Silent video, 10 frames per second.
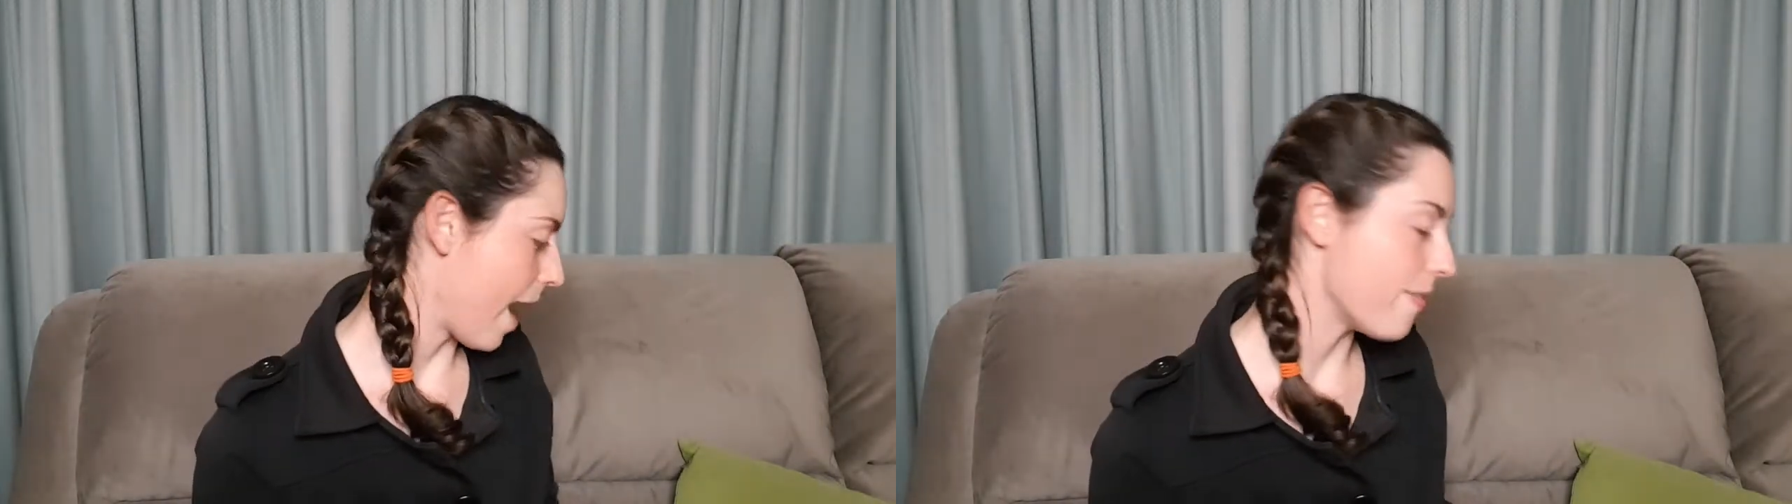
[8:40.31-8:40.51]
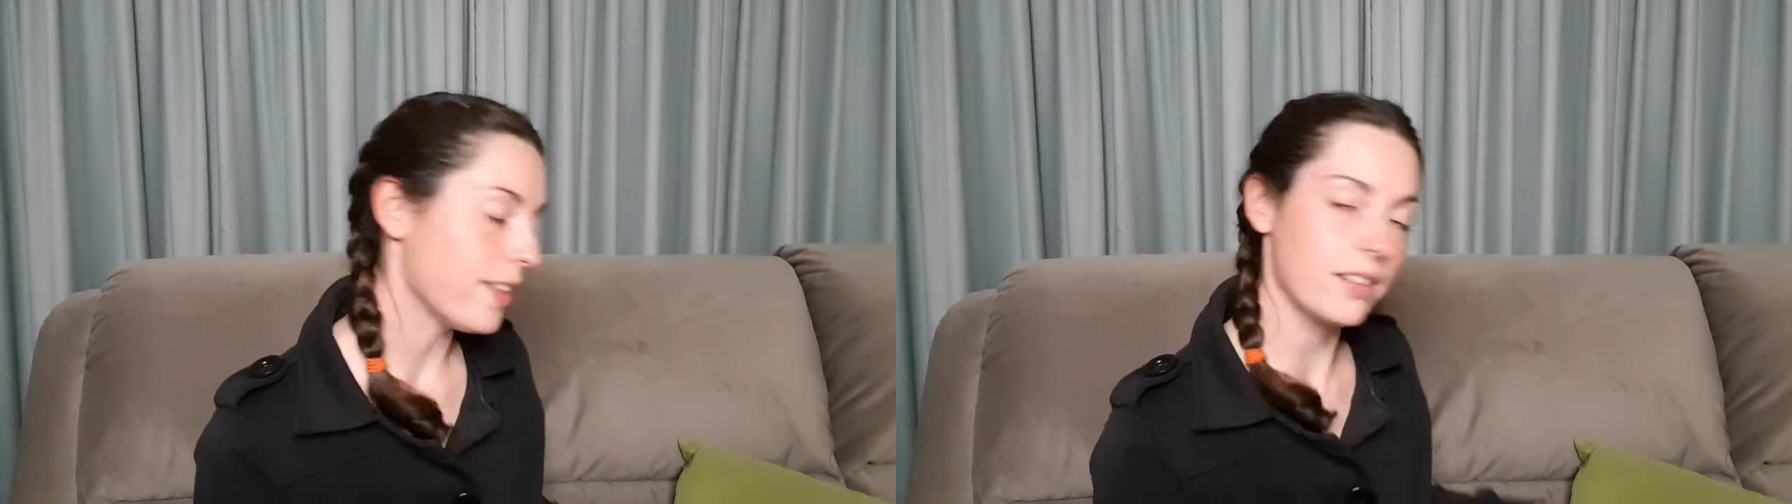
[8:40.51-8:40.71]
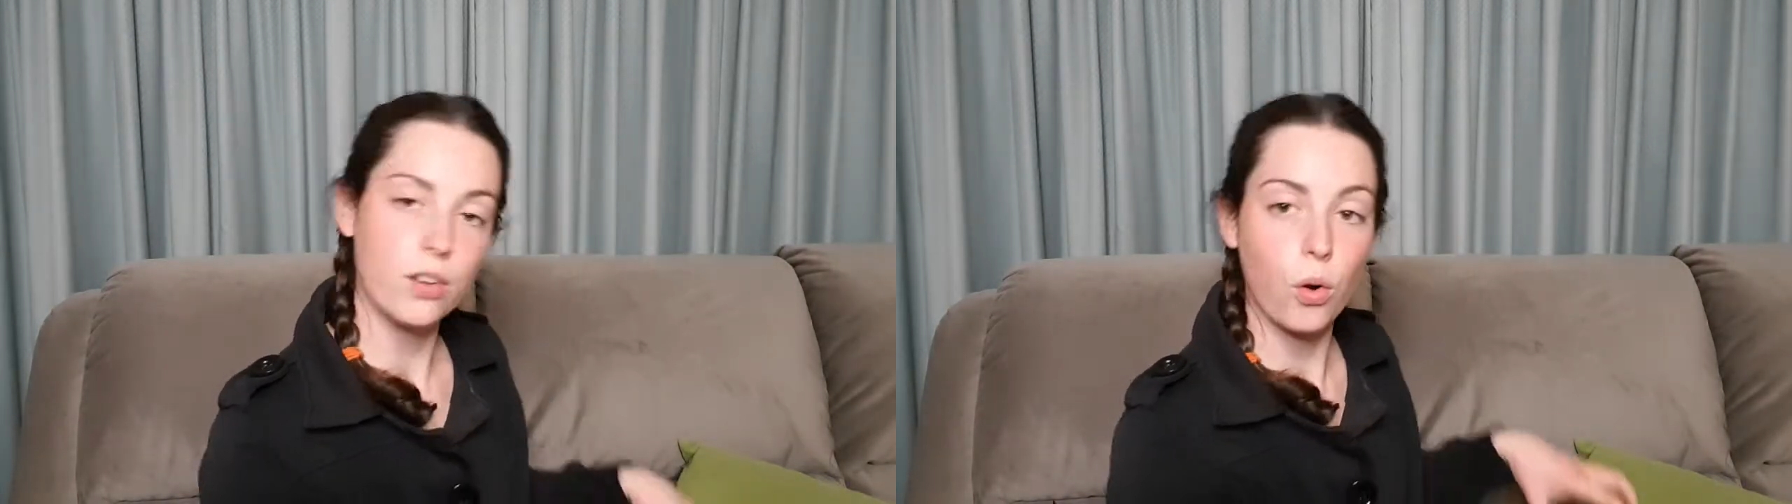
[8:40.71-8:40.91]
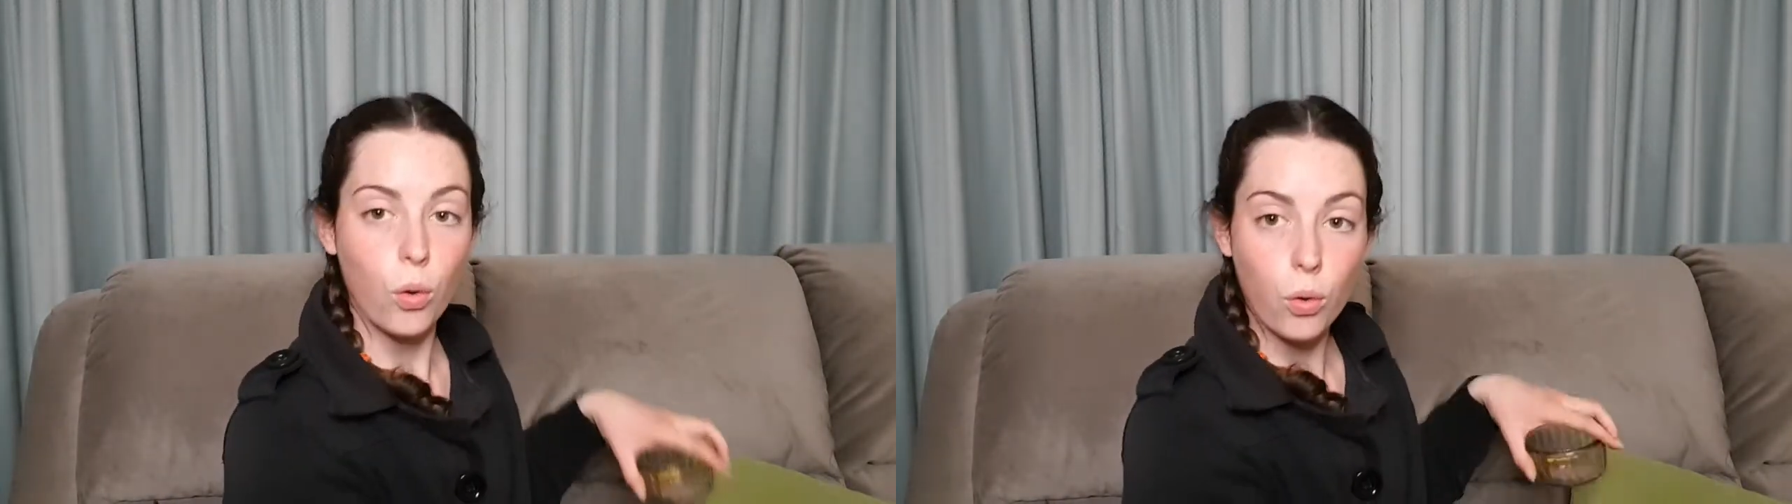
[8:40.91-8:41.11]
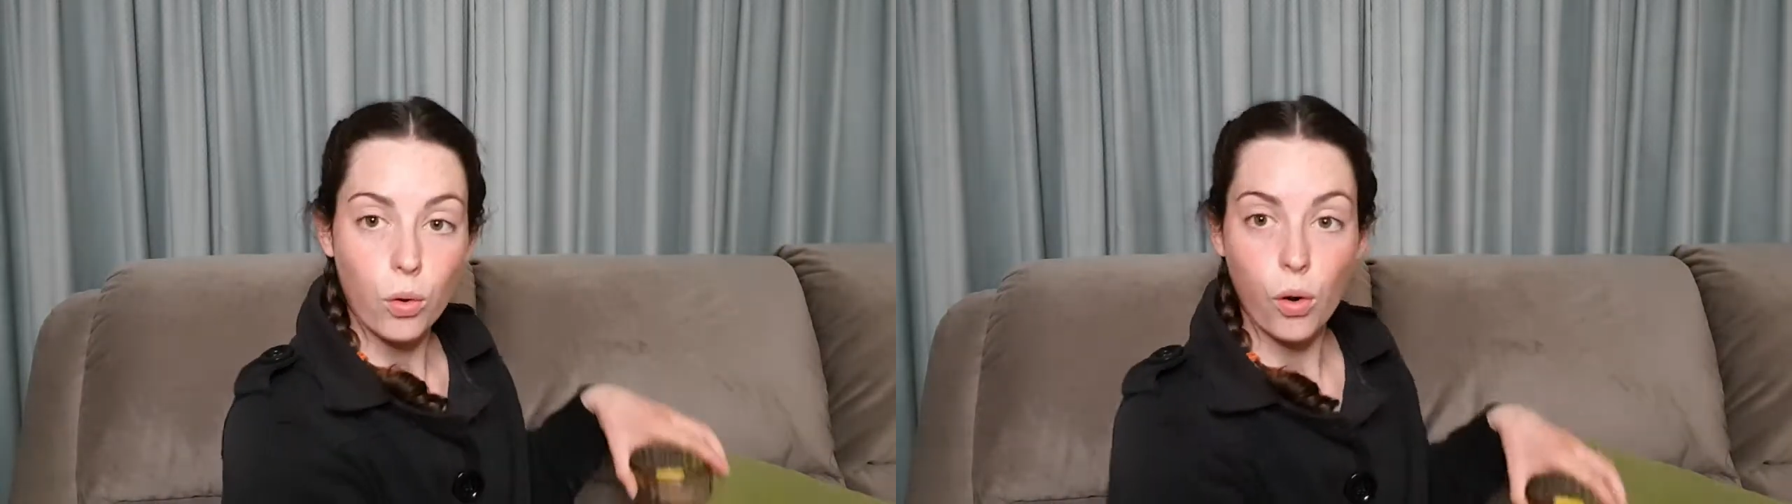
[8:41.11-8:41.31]
and there's an
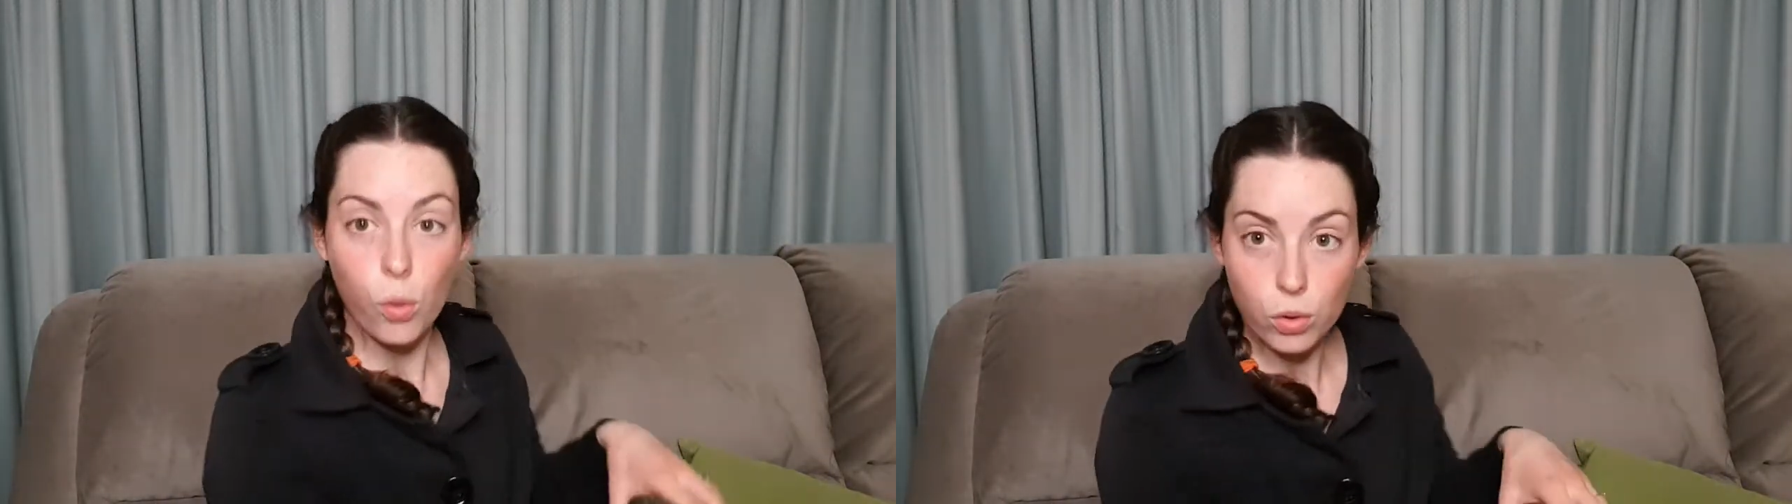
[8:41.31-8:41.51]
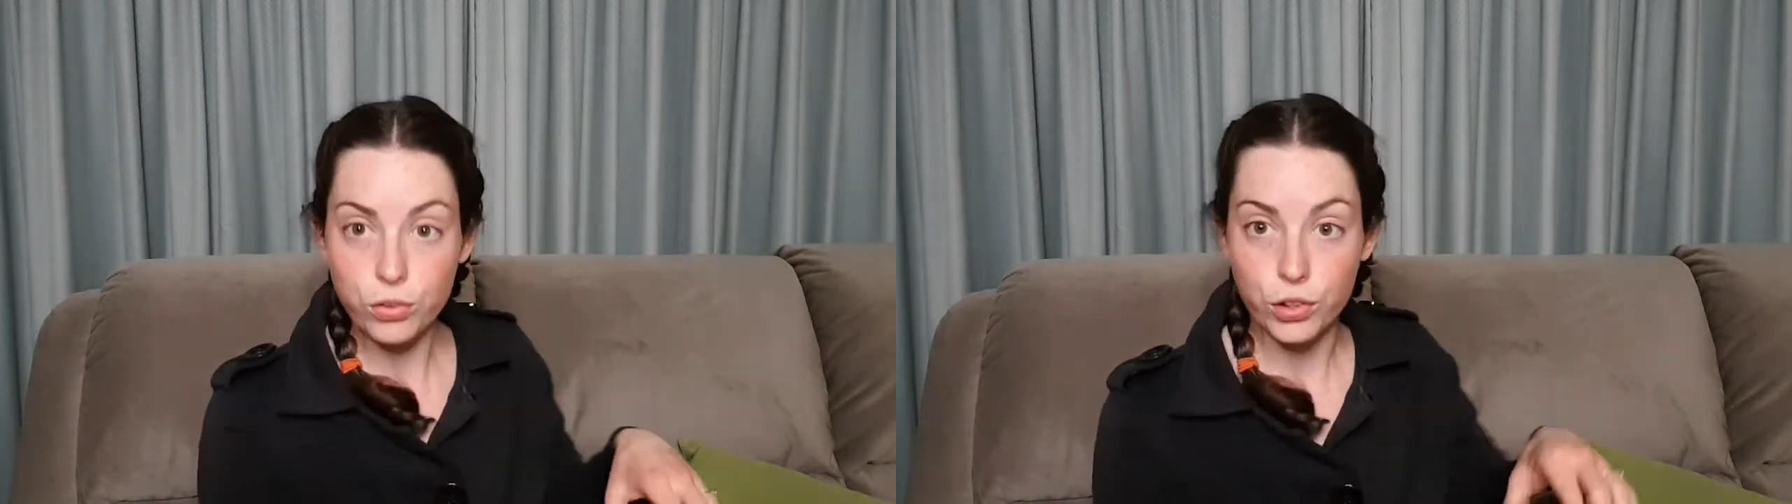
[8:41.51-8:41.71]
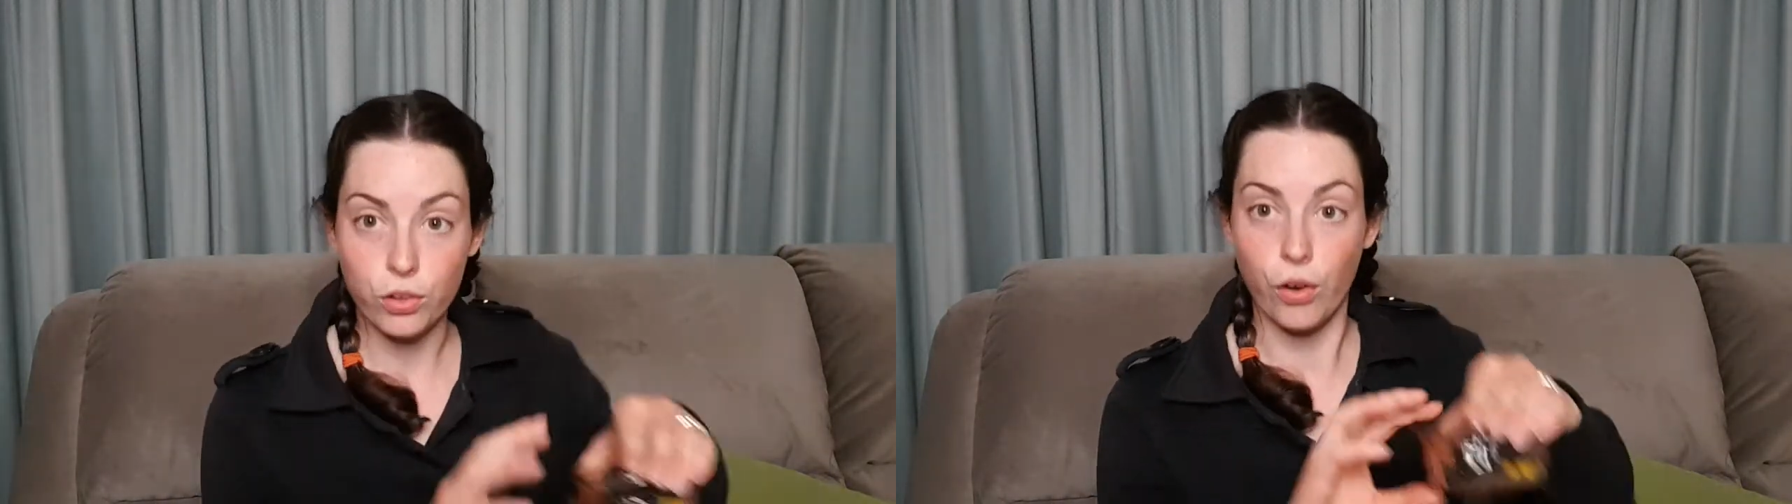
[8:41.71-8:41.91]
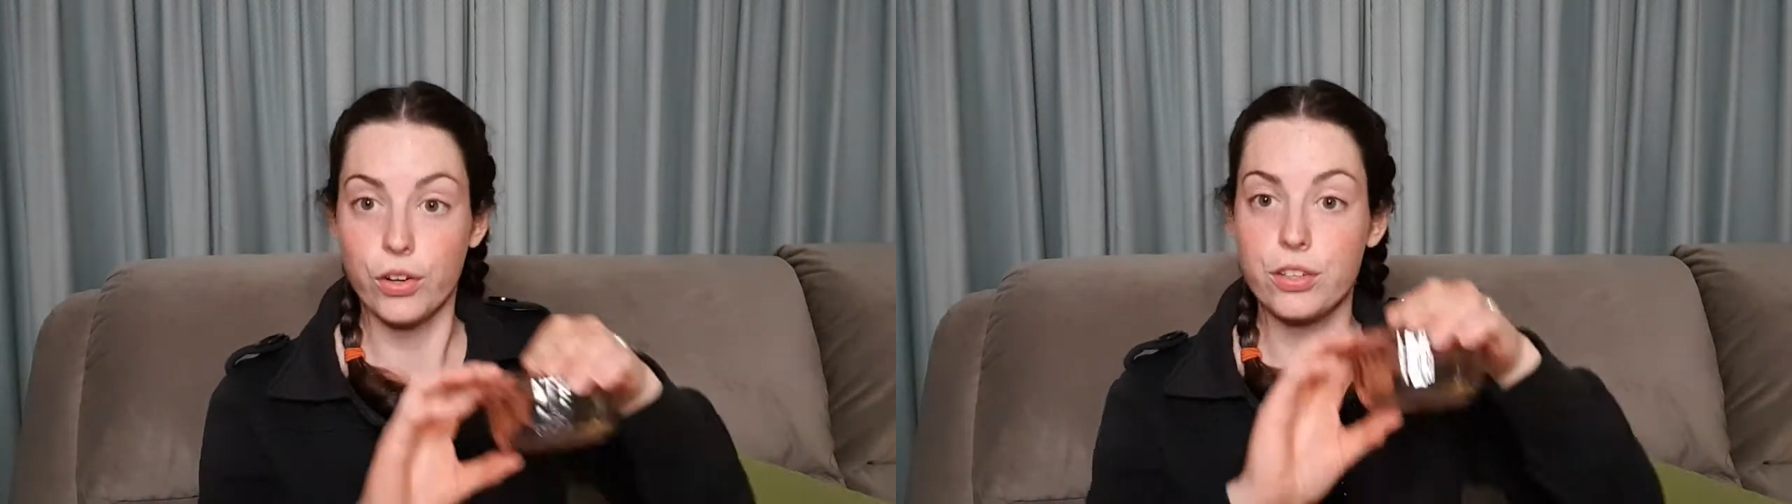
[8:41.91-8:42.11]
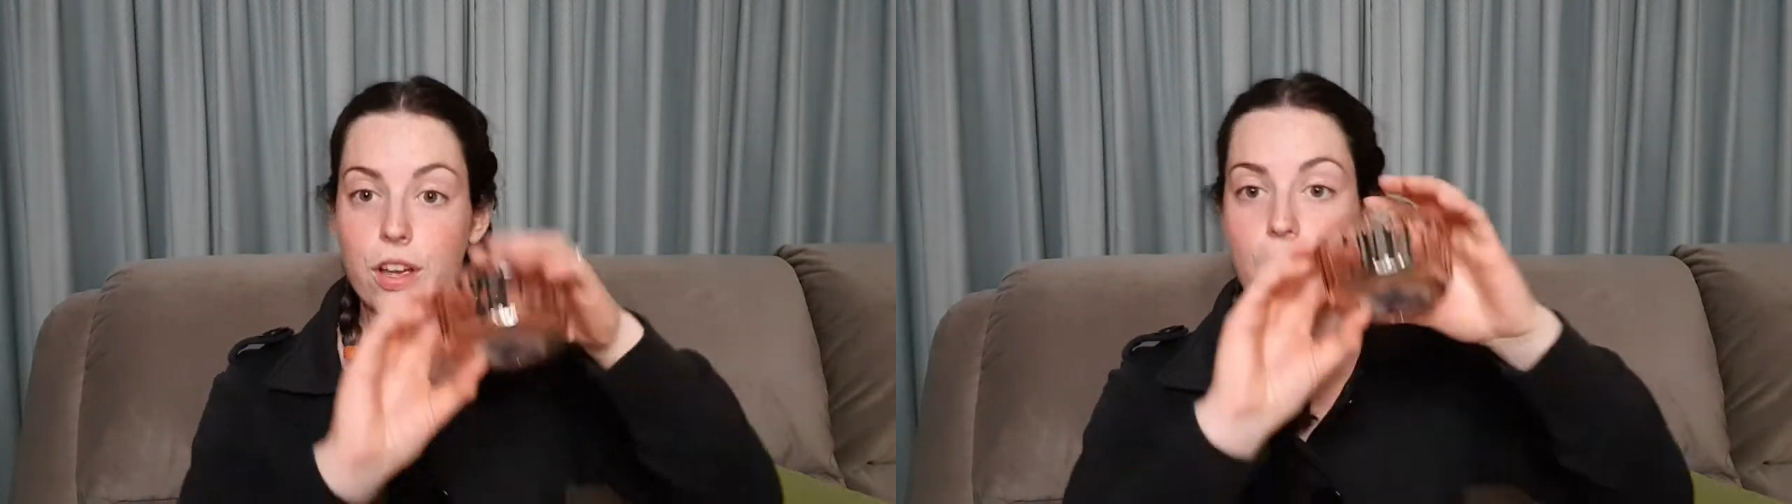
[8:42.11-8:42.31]
awful lot